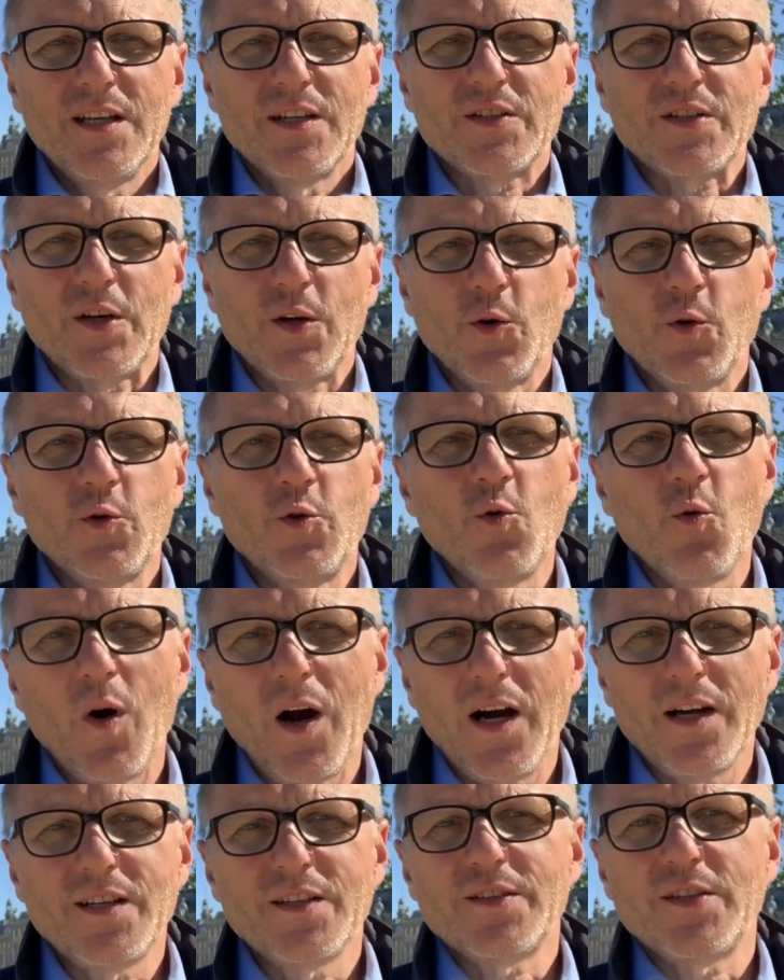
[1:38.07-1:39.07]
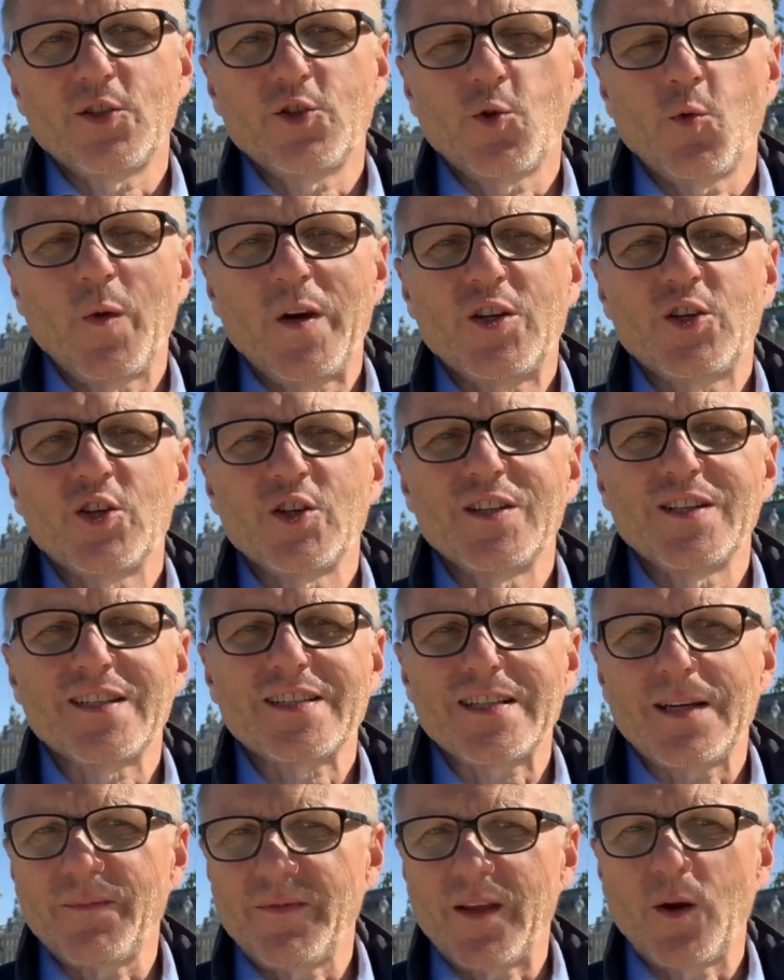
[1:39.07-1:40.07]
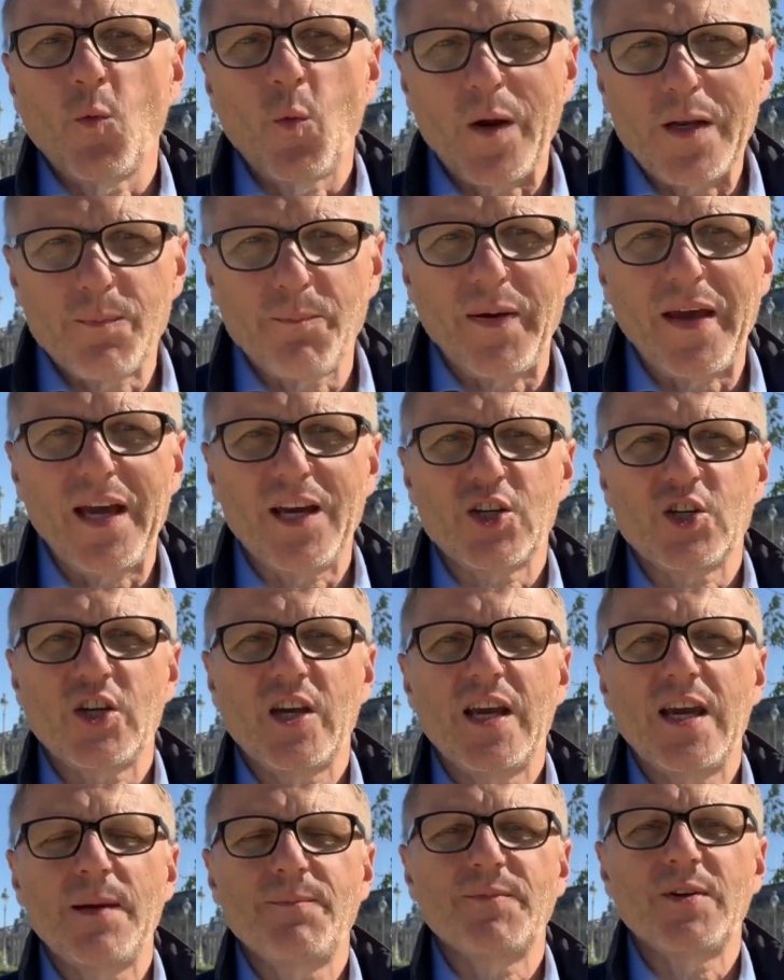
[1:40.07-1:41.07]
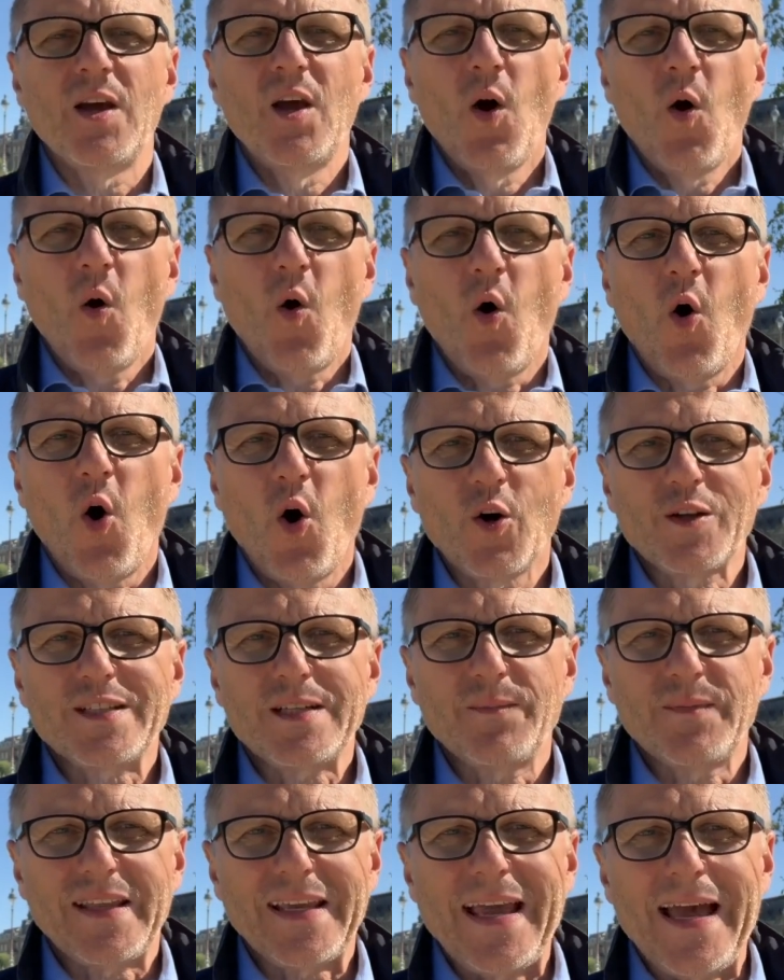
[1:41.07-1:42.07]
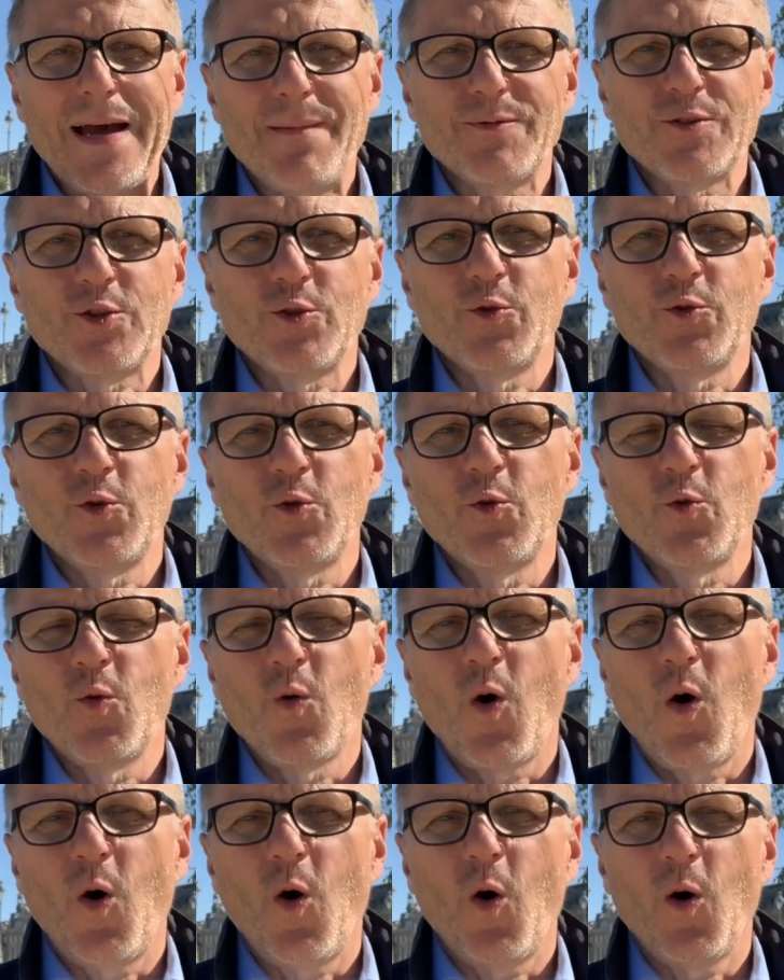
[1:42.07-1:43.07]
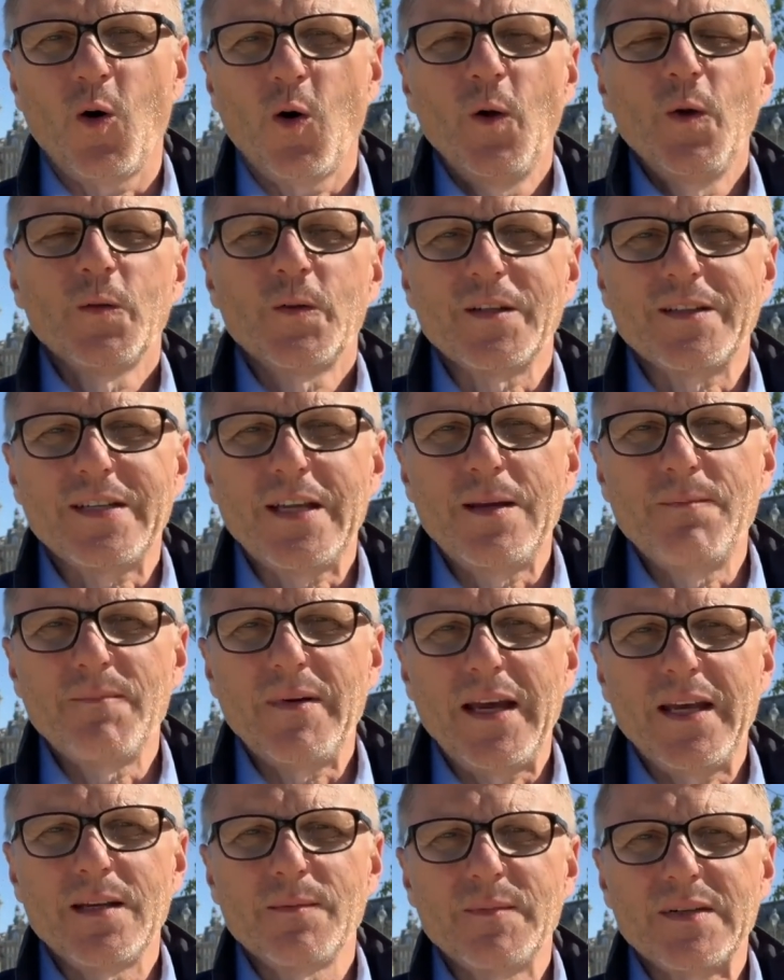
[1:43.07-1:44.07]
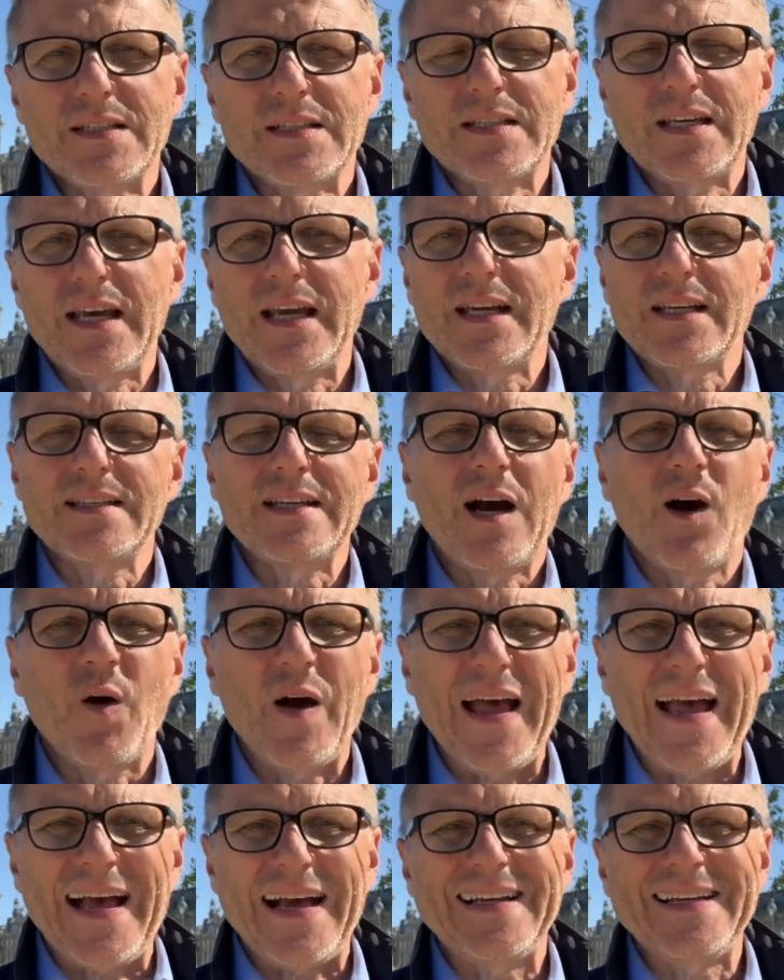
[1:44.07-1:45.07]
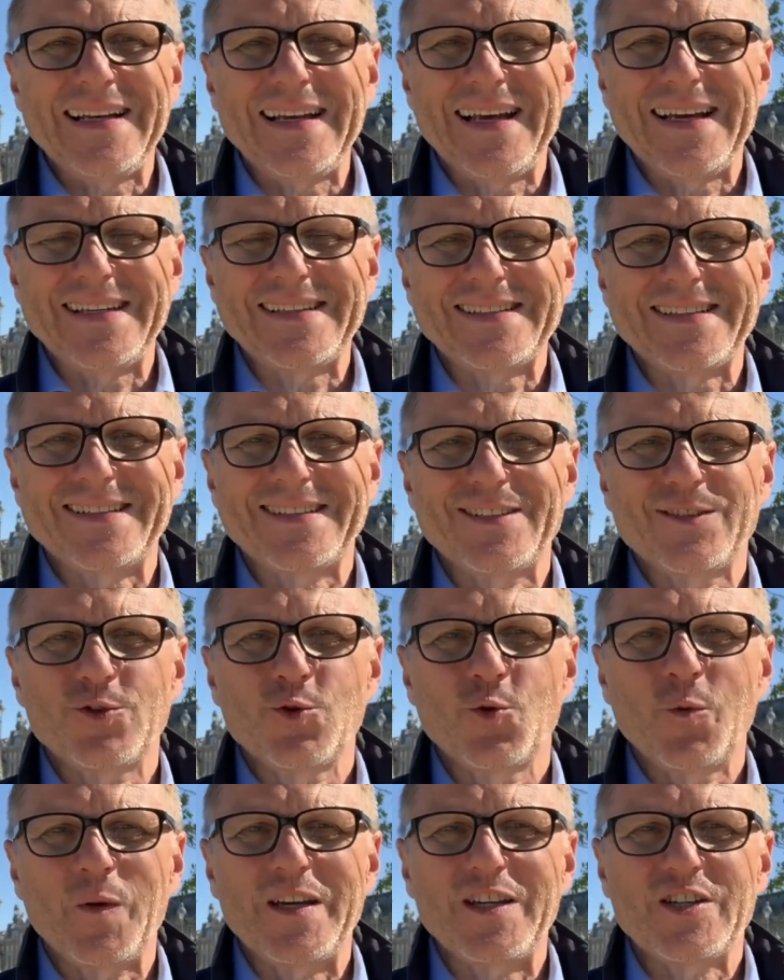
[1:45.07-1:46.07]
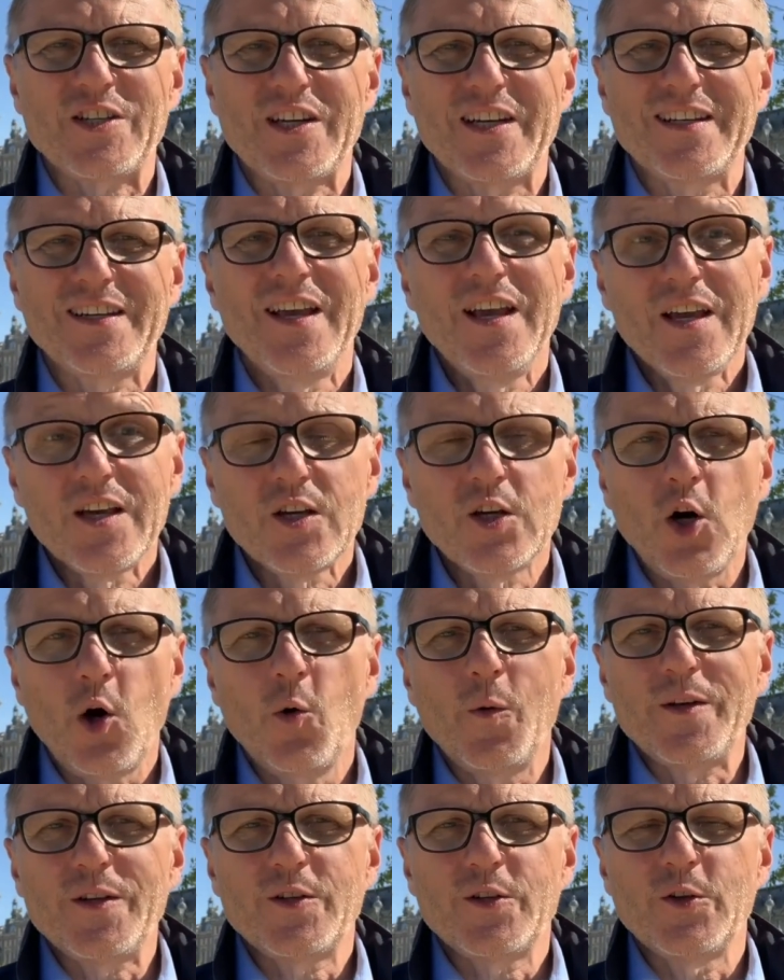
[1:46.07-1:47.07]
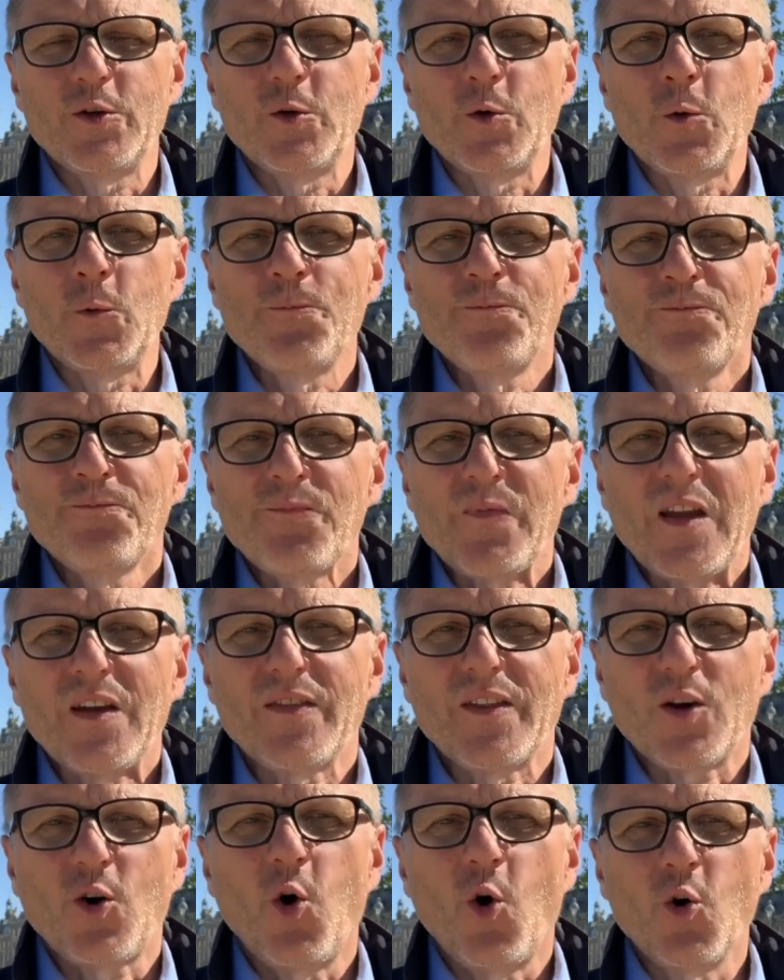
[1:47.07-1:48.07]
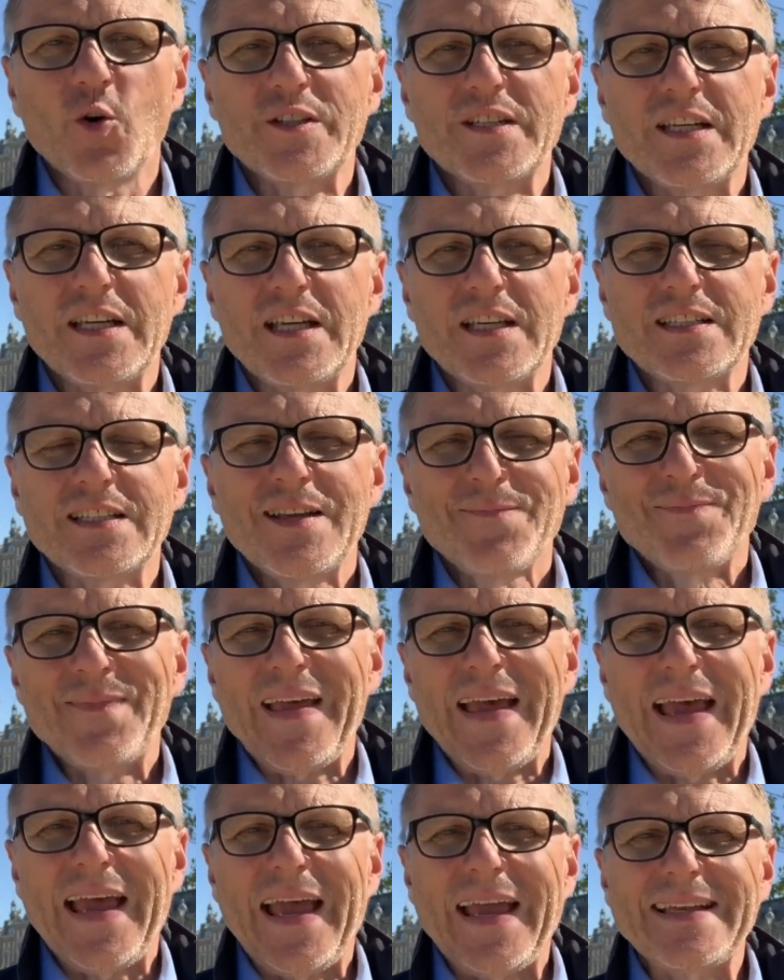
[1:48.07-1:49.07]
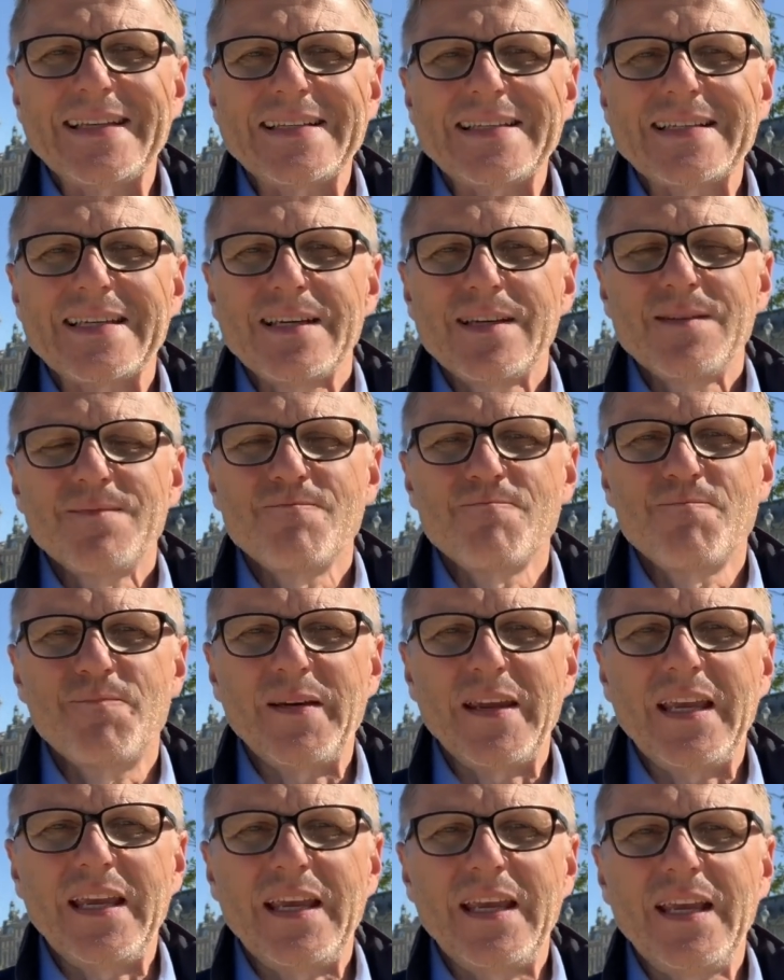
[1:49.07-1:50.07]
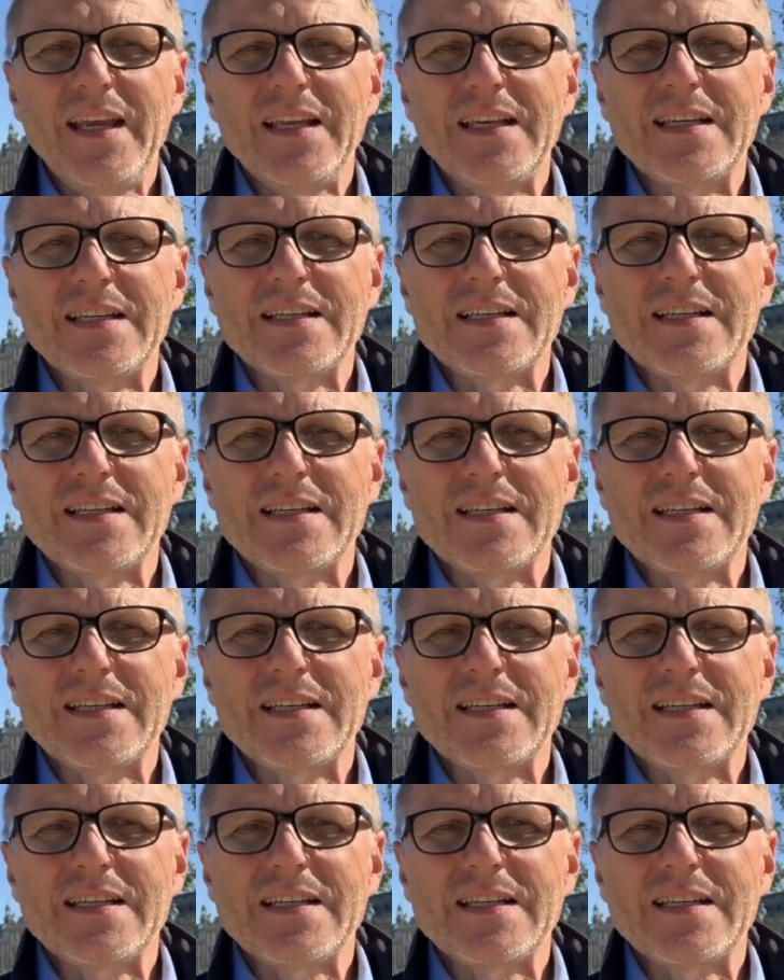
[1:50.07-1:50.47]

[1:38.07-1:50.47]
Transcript: So you are in a situation, something went pear-shaped, or something happened to you, or the team made a mistake. Now analyze the situation, go into the causes, and be